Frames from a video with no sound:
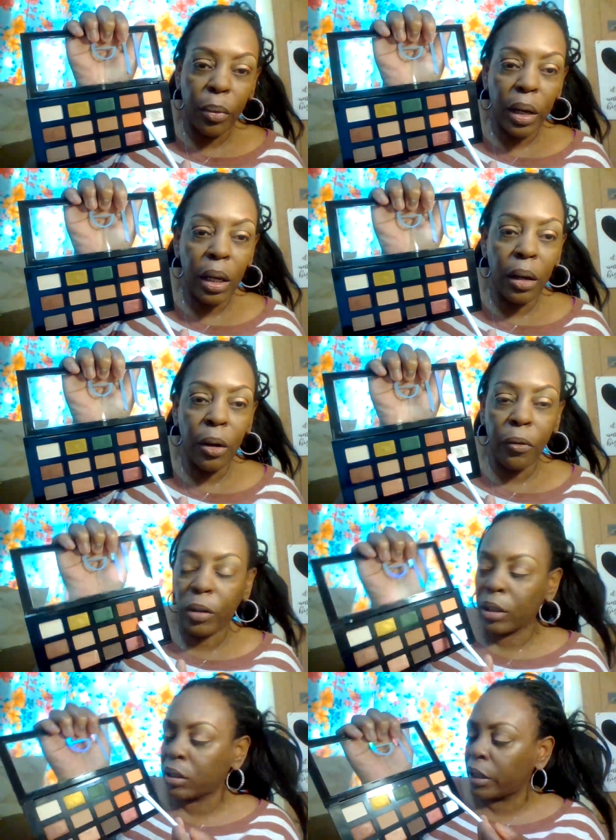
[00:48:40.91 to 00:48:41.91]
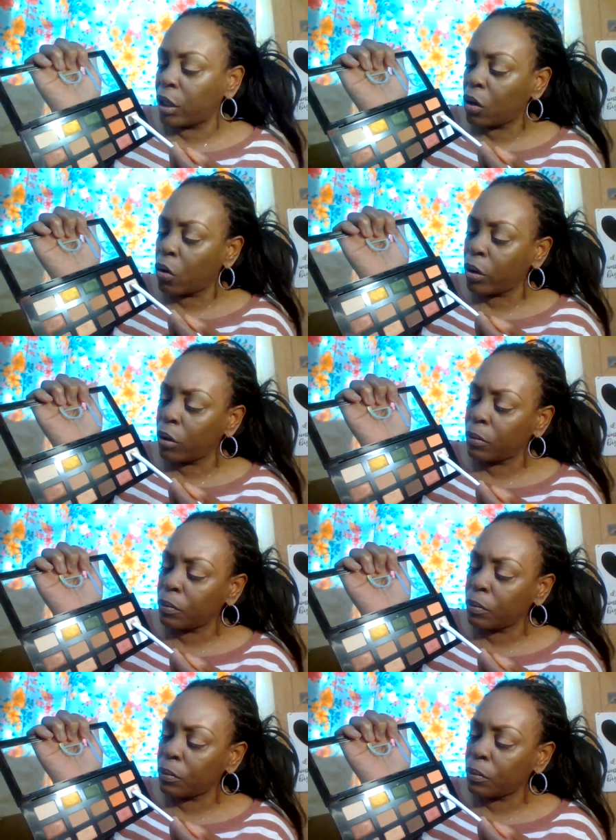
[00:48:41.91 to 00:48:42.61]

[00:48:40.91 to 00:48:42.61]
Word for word: right here for just the inner corner